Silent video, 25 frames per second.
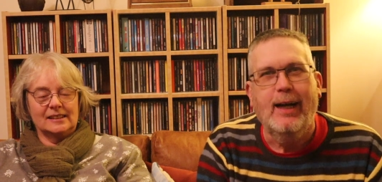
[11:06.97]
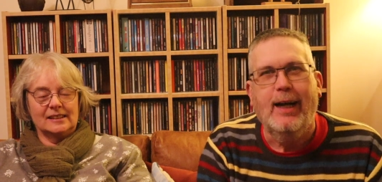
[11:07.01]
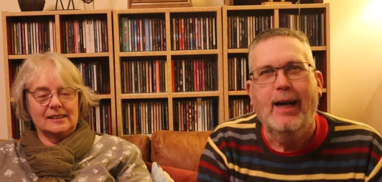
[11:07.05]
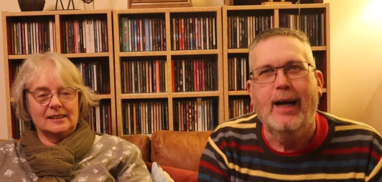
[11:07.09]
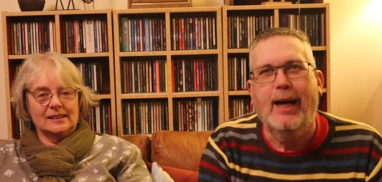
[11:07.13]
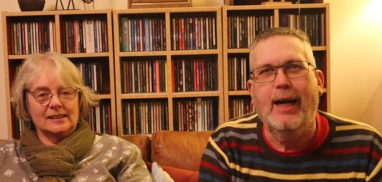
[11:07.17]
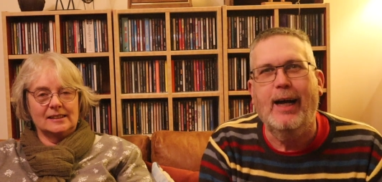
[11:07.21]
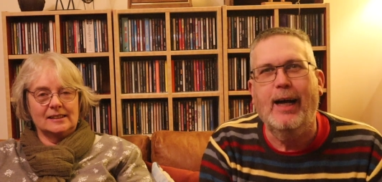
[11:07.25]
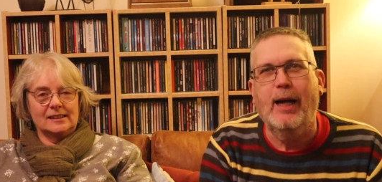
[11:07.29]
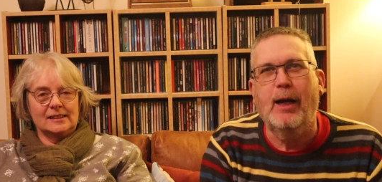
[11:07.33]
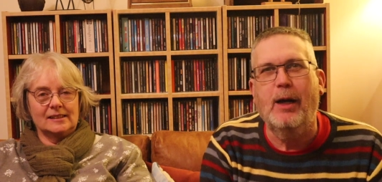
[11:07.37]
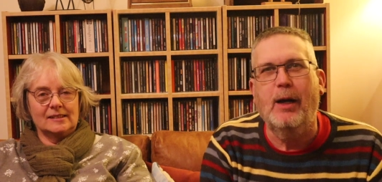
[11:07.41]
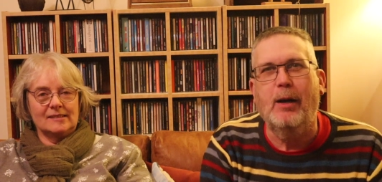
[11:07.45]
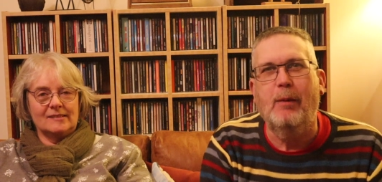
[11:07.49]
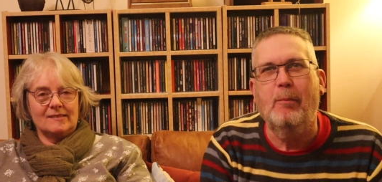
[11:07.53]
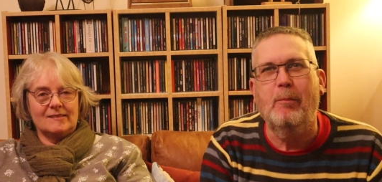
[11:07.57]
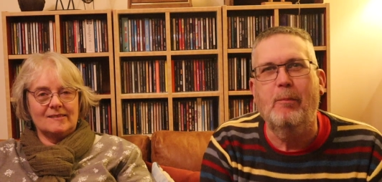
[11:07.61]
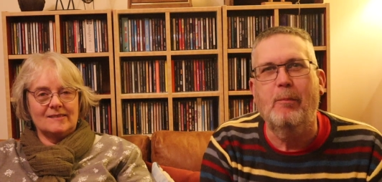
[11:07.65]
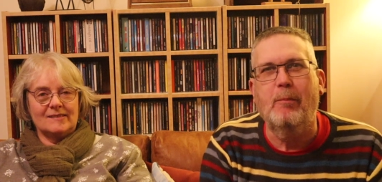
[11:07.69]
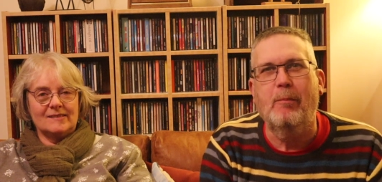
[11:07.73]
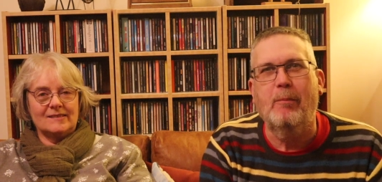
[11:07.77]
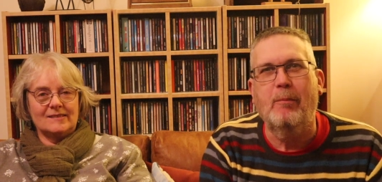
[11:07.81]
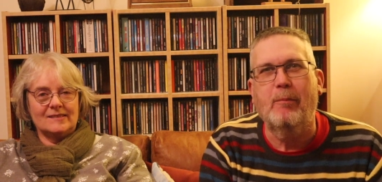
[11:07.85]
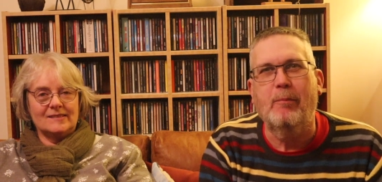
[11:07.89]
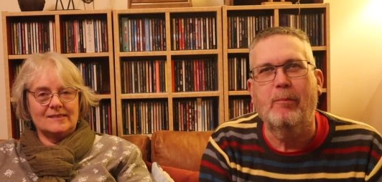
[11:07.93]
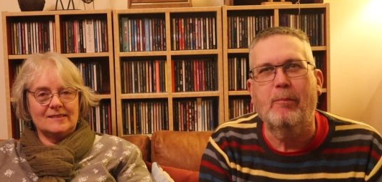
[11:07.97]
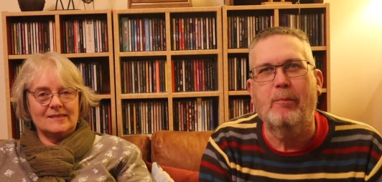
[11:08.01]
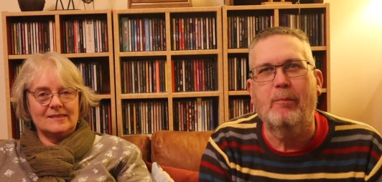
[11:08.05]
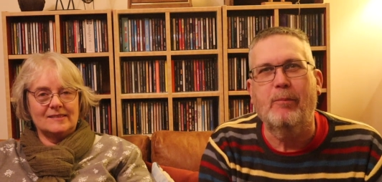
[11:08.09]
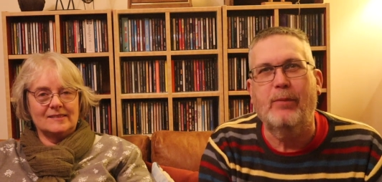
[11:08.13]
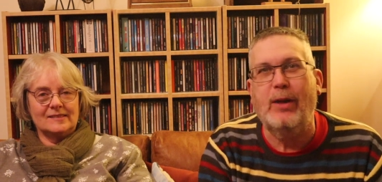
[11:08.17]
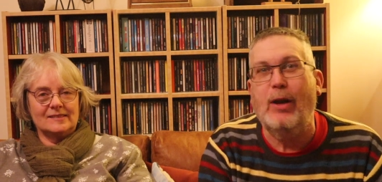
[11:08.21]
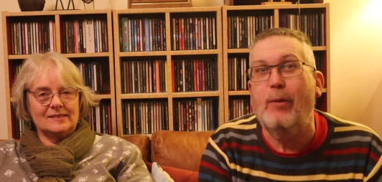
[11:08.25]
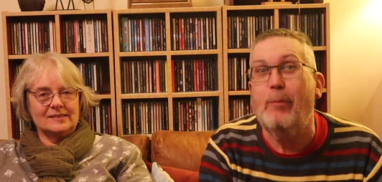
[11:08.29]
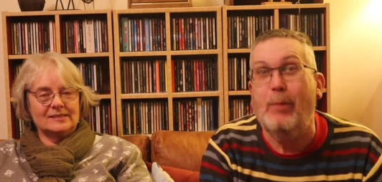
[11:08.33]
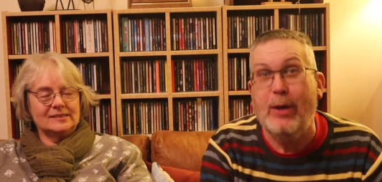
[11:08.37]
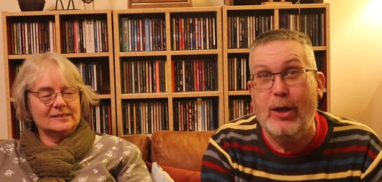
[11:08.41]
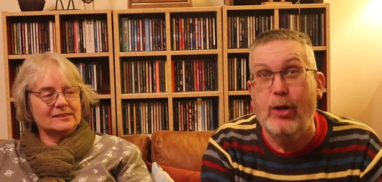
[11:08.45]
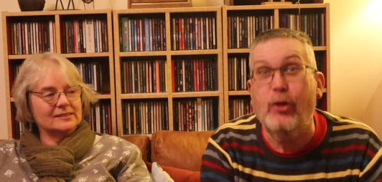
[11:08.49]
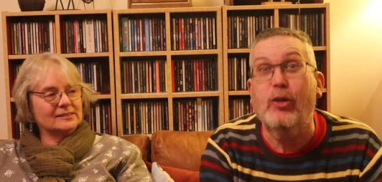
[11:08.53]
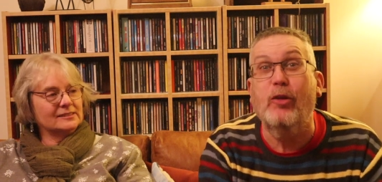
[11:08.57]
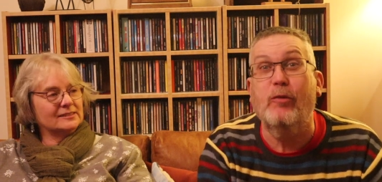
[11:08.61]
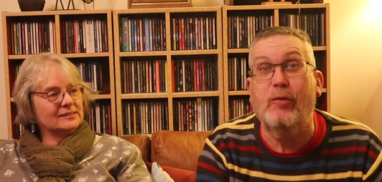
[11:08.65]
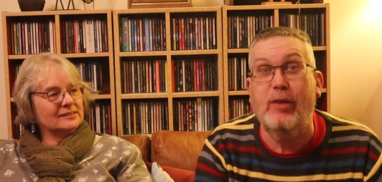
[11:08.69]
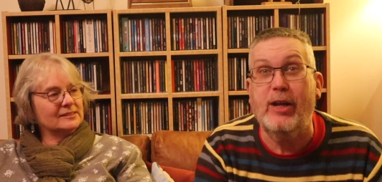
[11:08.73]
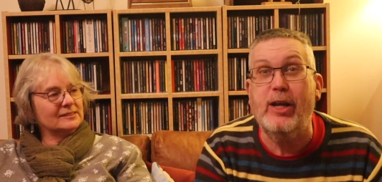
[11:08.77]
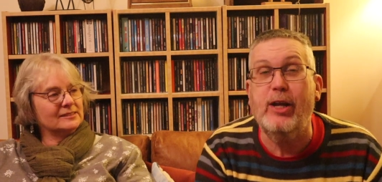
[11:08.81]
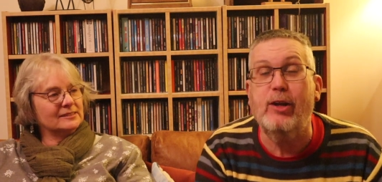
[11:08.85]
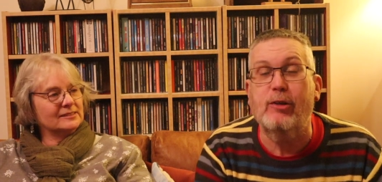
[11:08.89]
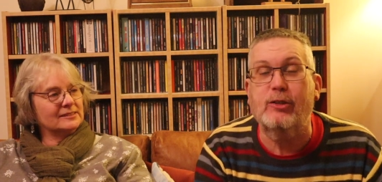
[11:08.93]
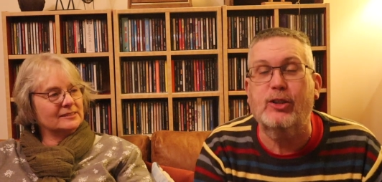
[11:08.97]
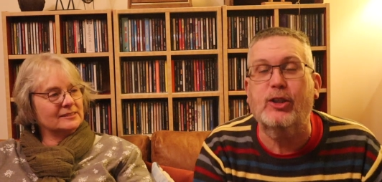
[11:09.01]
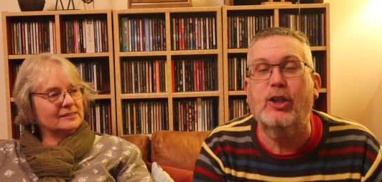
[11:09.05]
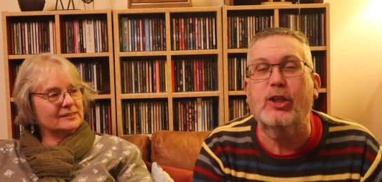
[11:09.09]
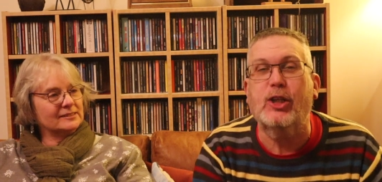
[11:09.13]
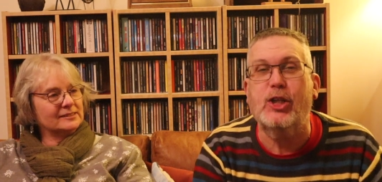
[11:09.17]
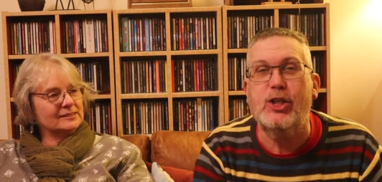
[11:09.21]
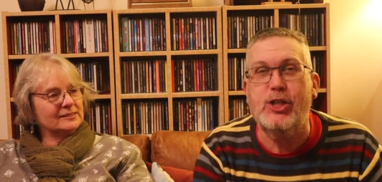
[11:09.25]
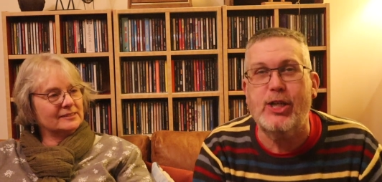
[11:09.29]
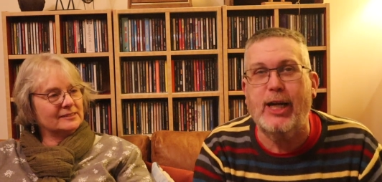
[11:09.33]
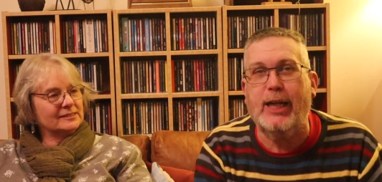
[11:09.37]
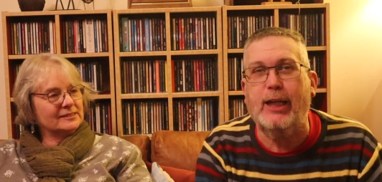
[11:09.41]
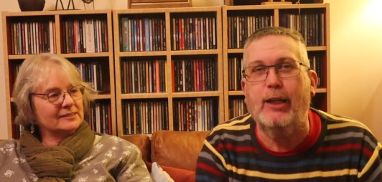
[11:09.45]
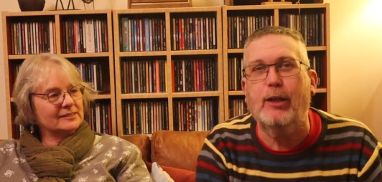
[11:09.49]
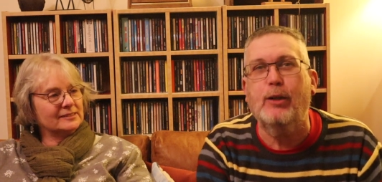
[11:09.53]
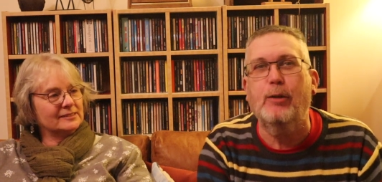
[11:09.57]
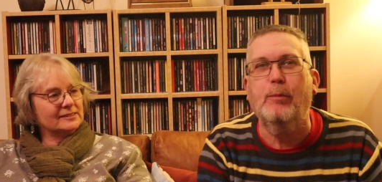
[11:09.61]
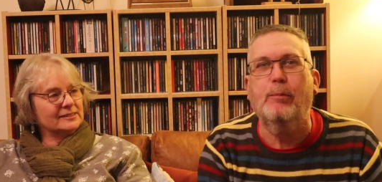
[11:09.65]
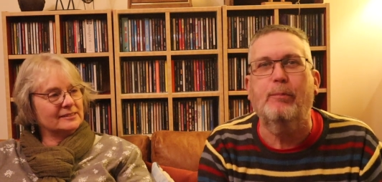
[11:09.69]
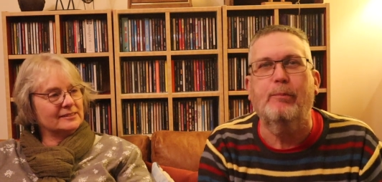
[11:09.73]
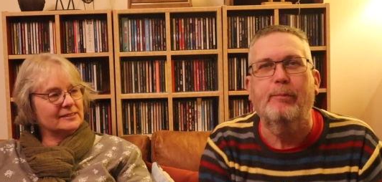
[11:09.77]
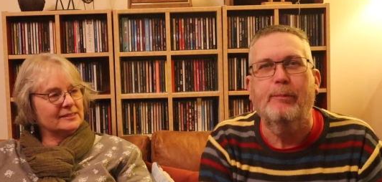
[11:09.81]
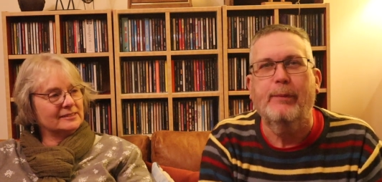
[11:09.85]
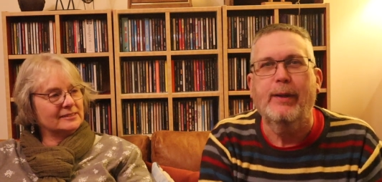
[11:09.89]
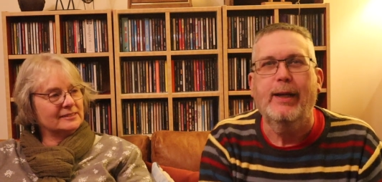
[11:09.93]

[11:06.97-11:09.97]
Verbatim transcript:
Speaker 1: Um, there'll be other videos on the channel.